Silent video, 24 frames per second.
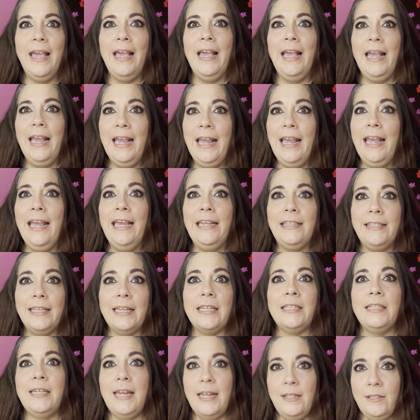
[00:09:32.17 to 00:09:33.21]
it's
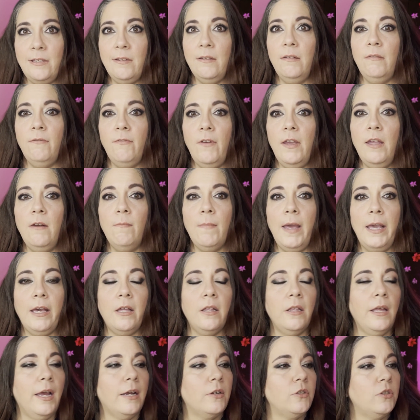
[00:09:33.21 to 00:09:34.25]
extensive in my
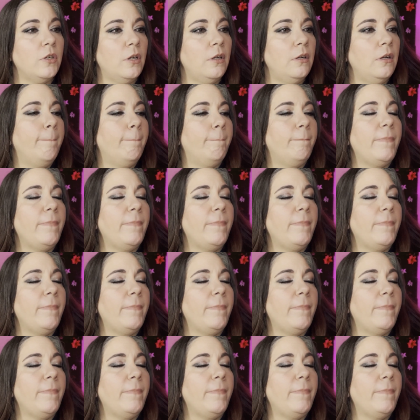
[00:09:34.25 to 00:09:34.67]
collection.